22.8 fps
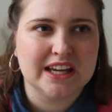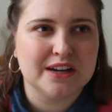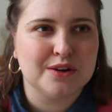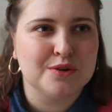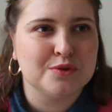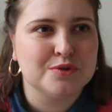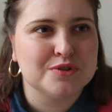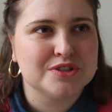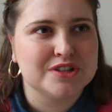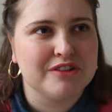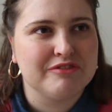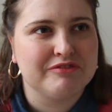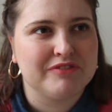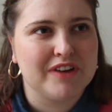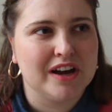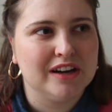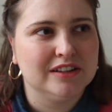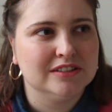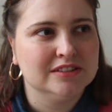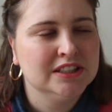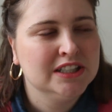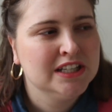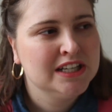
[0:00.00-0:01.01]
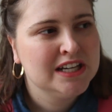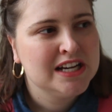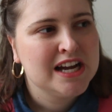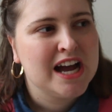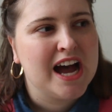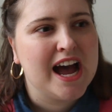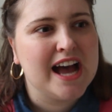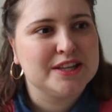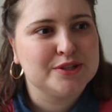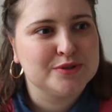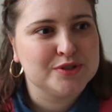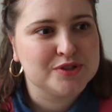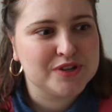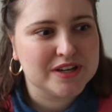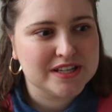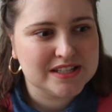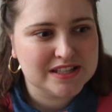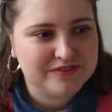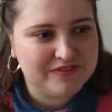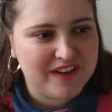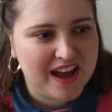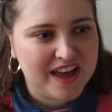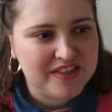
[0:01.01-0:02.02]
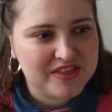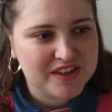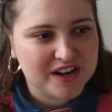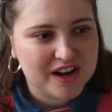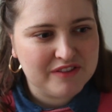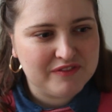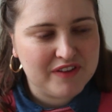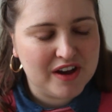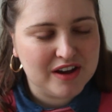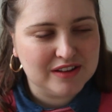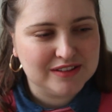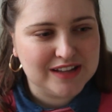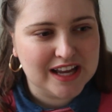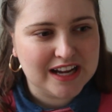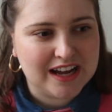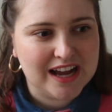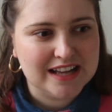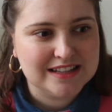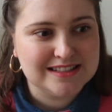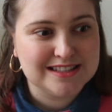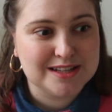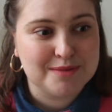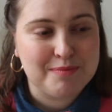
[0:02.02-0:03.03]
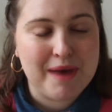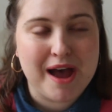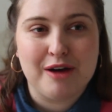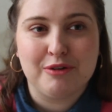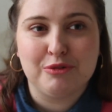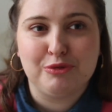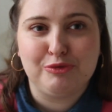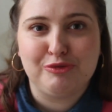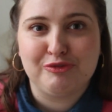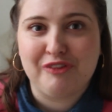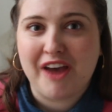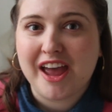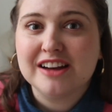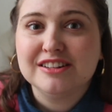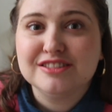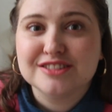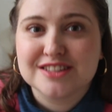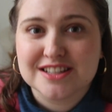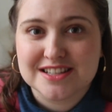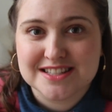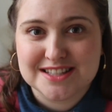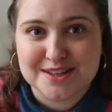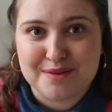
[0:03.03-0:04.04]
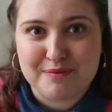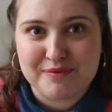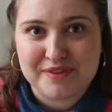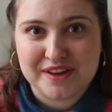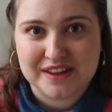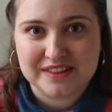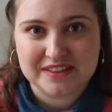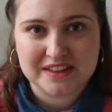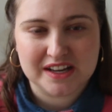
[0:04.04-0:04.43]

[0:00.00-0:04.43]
It also felt, I had to address the fact that I felt like I'd somehow failed at something,